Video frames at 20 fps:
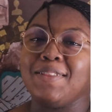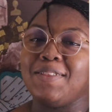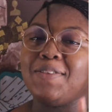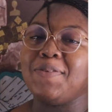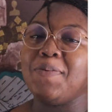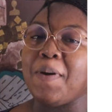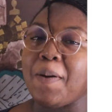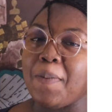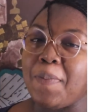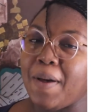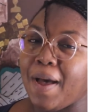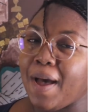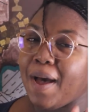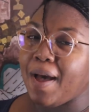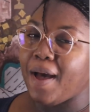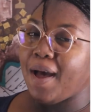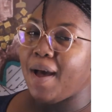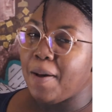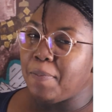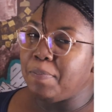to
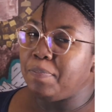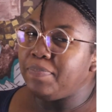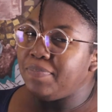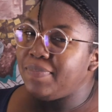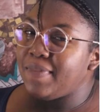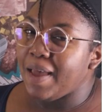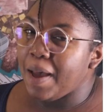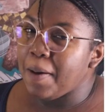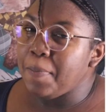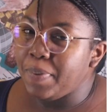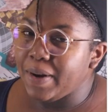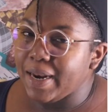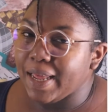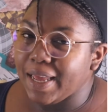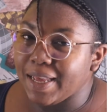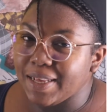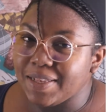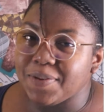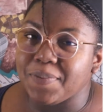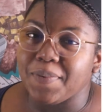a
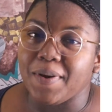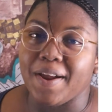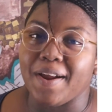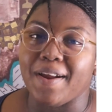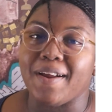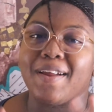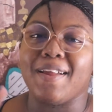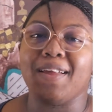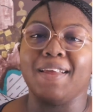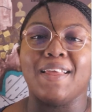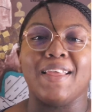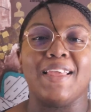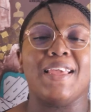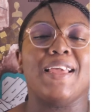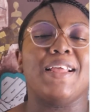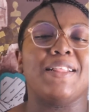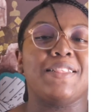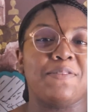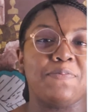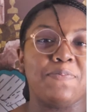place where
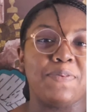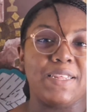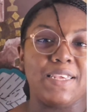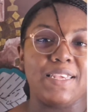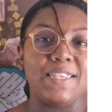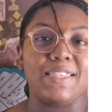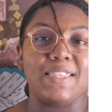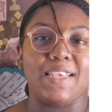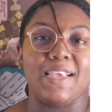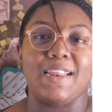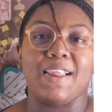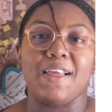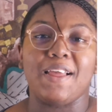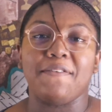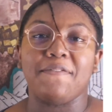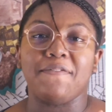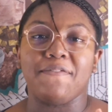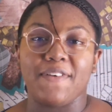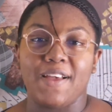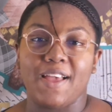it's pleasing
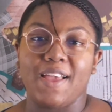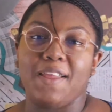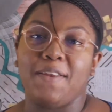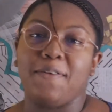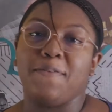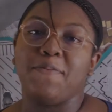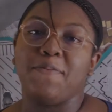and fine